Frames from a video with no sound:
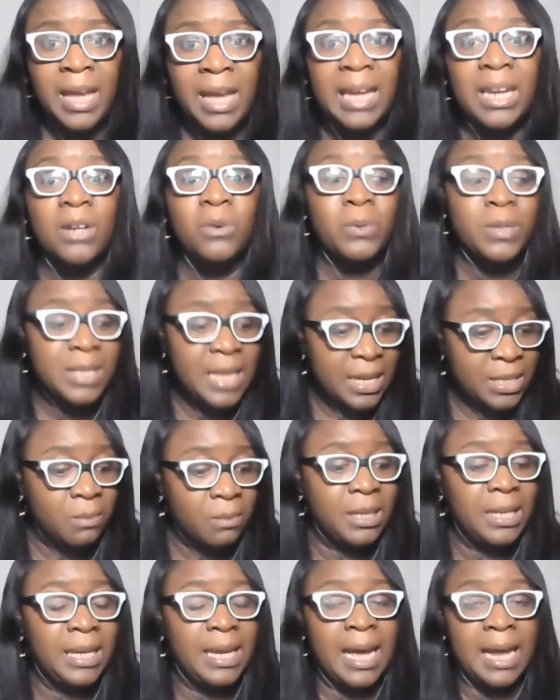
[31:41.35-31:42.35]
And it looks like
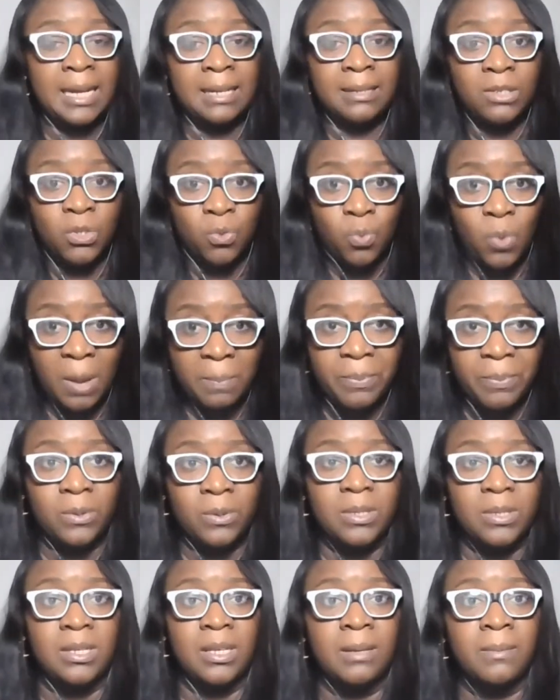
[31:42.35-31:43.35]
somebody can swap
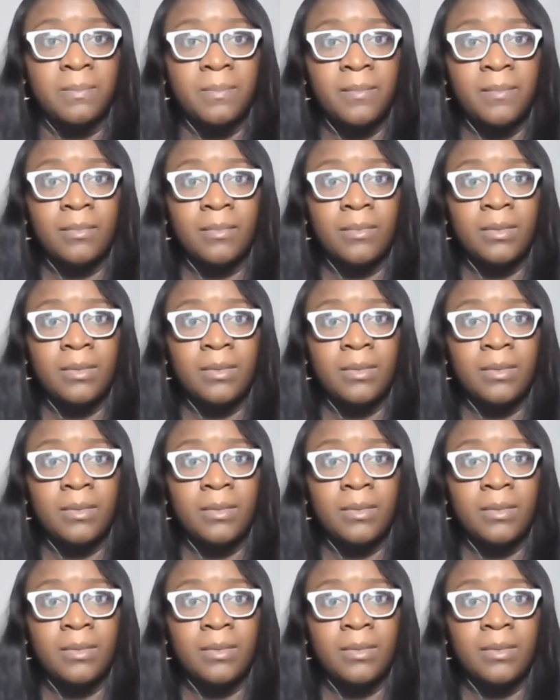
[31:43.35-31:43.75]
your SIM